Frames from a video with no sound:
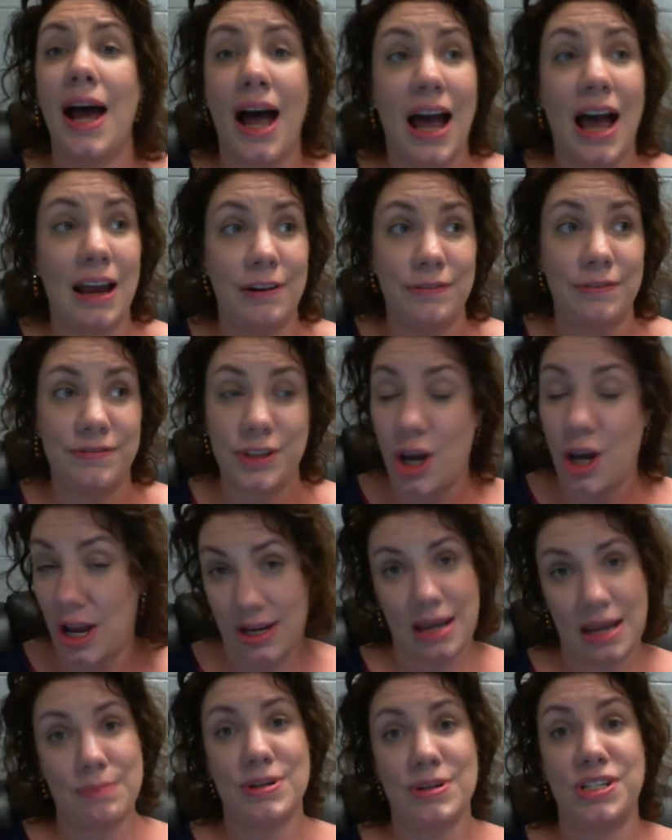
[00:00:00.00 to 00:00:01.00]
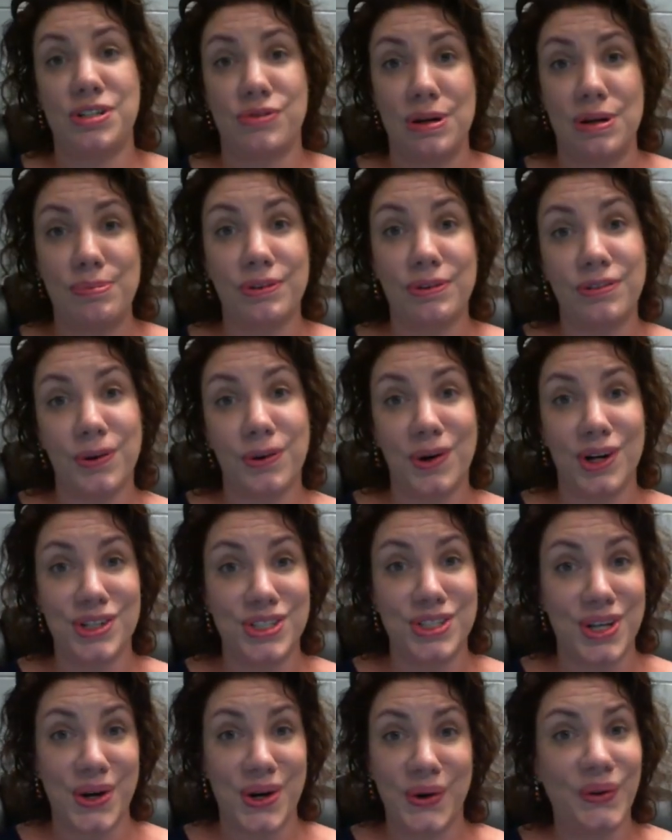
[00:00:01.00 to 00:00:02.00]
I've taught chemistry before,
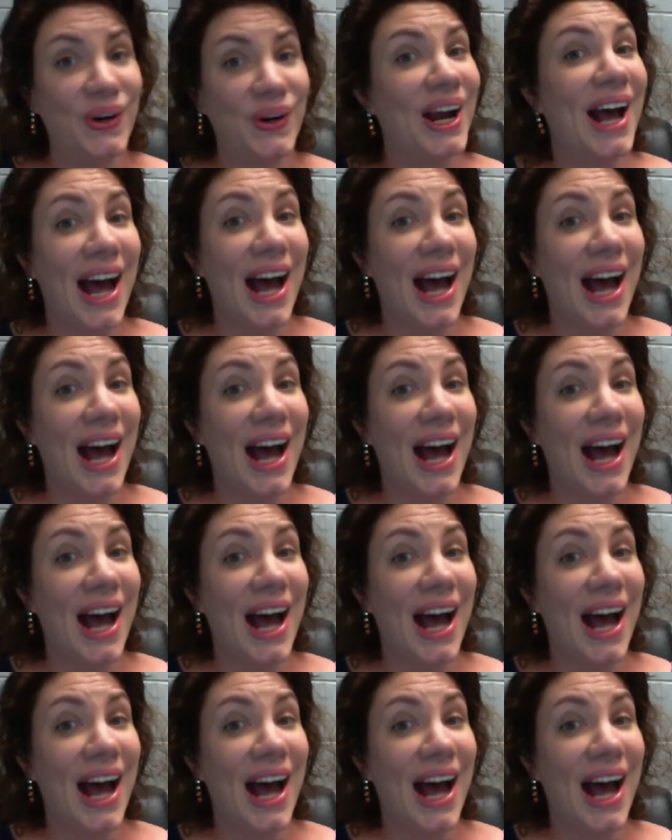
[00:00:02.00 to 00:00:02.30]
so